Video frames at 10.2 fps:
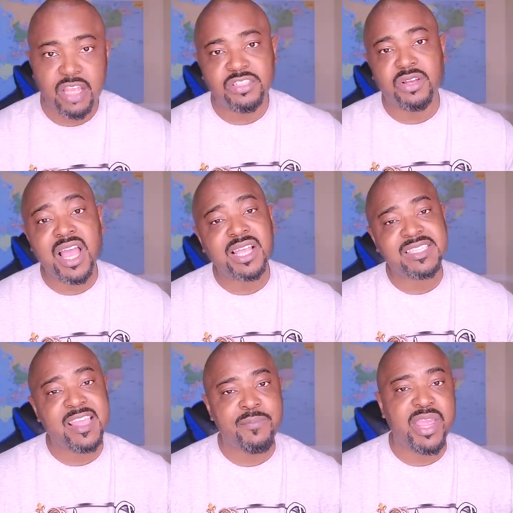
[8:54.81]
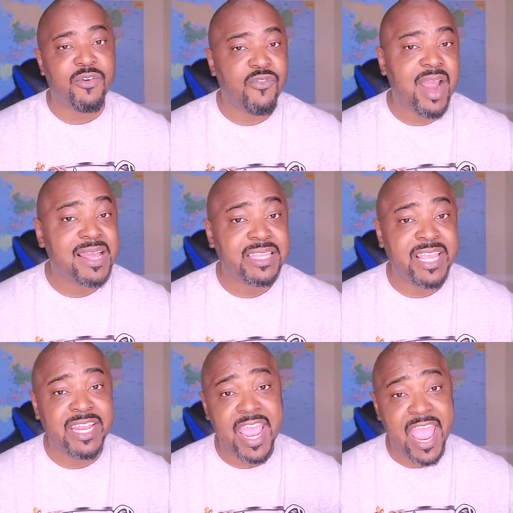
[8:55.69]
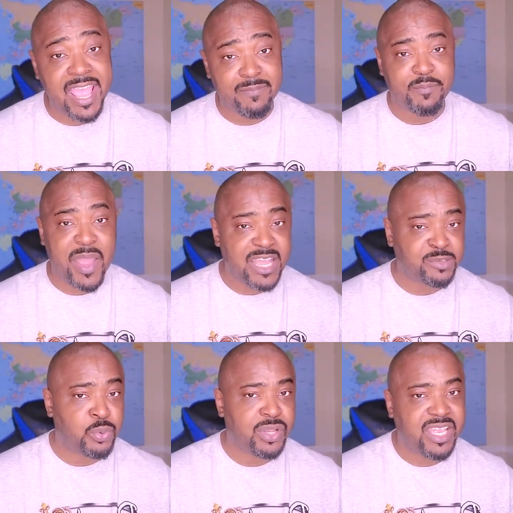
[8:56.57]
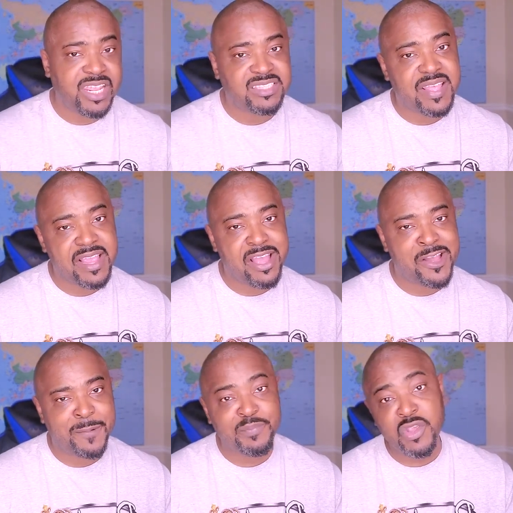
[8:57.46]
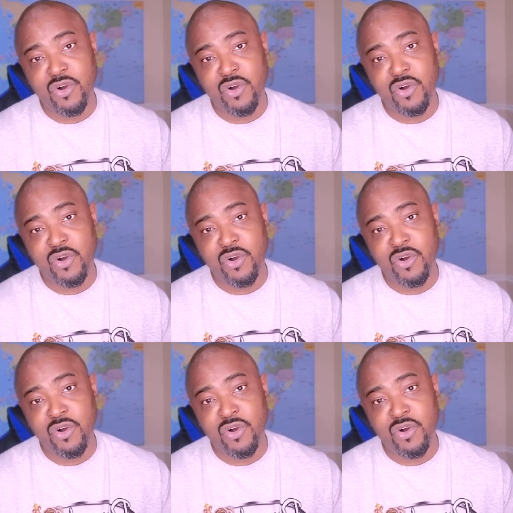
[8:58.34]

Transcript: So contact me at rockland at passport kings dot com